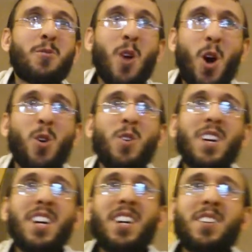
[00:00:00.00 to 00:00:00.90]
to
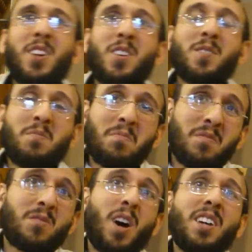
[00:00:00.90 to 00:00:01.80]
go. You know,
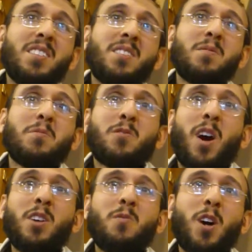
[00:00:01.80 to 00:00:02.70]
why,
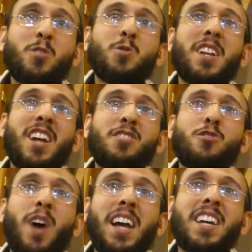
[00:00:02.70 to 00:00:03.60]
why, why shouldn't I
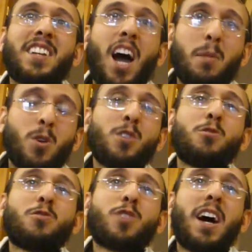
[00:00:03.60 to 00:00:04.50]
try it? I'm going
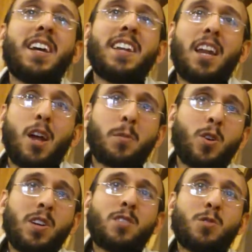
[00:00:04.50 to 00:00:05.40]
to try it and I'm
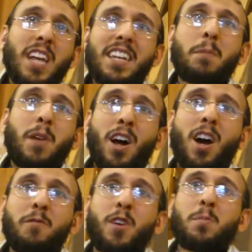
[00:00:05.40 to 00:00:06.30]
going to get the
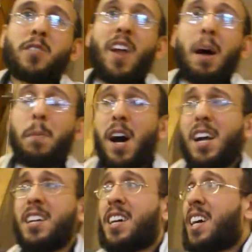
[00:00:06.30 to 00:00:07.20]
barakah from the
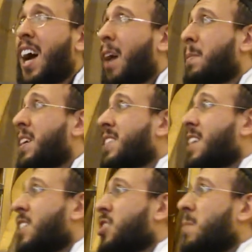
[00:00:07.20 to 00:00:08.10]
rabbi and
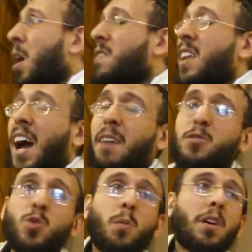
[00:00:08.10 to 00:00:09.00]
Be'ezat Hashem, I will have
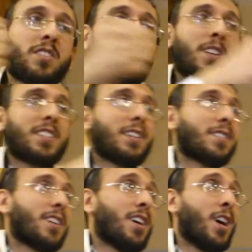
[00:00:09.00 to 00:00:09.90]
so much
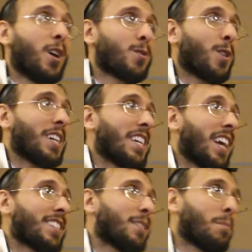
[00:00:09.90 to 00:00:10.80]
success. So he
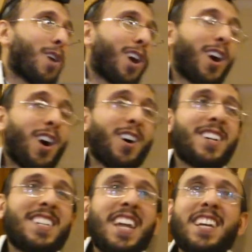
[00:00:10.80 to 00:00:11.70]
gets the
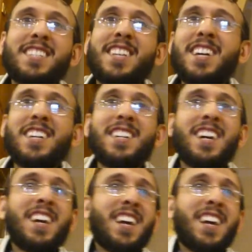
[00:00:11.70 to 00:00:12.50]
barakah next day